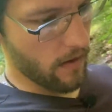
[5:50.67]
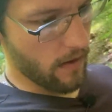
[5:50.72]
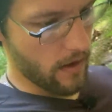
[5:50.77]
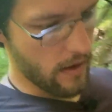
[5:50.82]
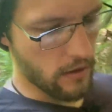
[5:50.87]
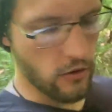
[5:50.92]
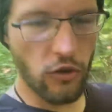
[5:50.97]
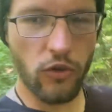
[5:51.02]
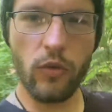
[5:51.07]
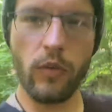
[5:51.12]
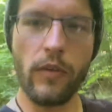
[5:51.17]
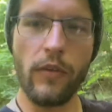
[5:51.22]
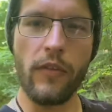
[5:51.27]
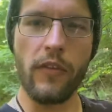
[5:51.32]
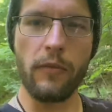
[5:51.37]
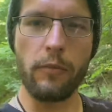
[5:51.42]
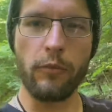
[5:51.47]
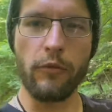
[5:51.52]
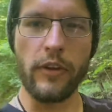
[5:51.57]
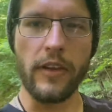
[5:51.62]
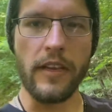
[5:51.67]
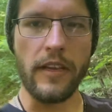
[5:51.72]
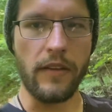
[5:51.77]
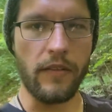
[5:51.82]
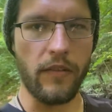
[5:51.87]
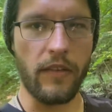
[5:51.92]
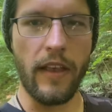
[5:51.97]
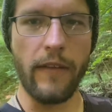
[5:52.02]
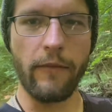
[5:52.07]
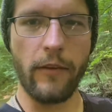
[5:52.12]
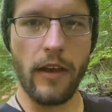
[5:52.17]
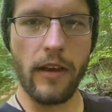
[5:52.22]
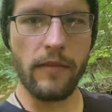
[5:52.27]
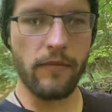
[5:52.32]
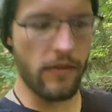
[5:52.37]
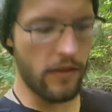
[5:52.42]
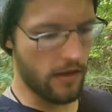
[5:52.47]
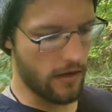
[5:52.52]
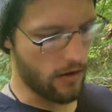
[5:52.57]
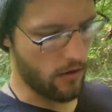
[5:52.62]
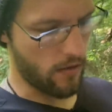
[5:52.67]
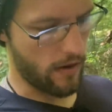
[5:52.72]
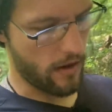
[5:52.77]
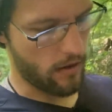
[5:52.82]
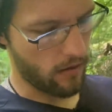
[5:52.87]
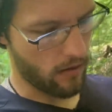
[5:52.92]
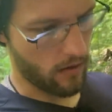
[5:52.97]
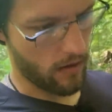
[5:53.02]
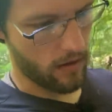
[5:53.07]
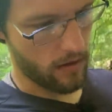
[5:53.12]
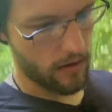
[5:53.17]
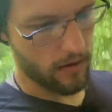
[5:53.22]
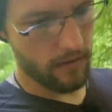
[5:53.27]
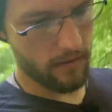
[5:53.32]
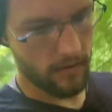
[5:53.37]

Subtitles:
Short Springs. I've got a video out on it.